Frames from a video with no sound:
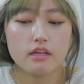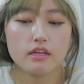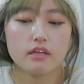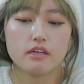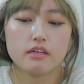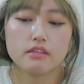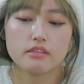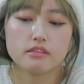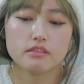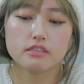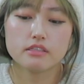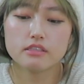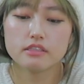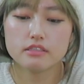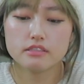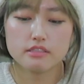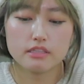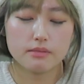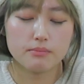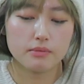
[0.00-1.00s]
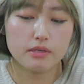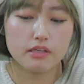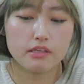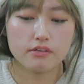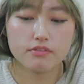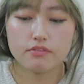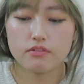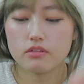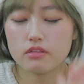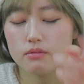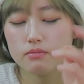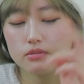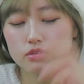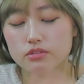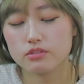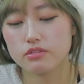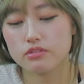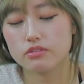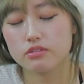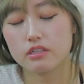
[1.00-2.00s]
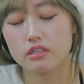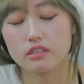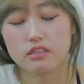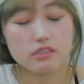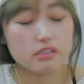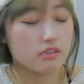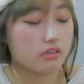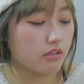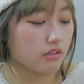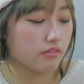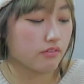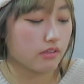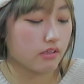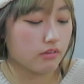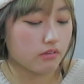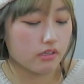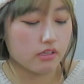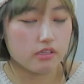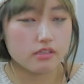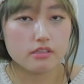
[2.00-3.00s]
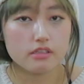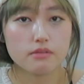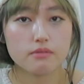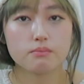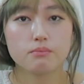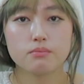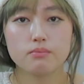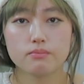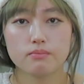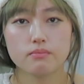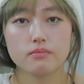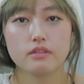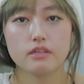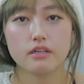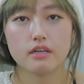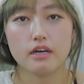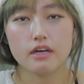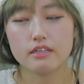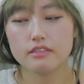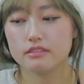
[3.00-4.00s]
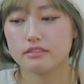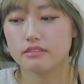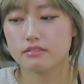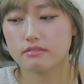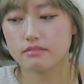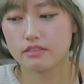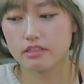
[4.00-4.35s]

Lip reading: And this, I made it for them too, so they can eat all of it. I don't care. They're guys.